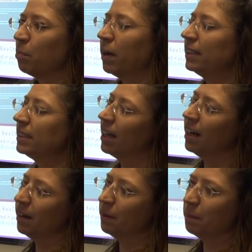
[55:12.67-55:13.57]
But
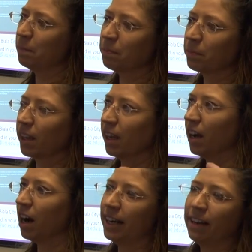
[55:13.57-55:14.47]

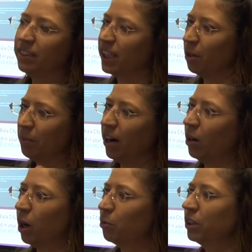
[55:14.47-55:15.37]
I'd have to go, but
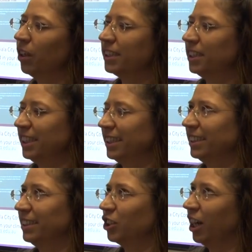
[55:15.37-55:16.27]
I wouldn't like to
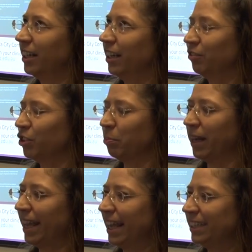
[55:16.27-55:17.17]
just try it off the top of
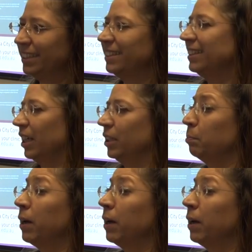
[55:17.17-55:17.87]
my head, tell you.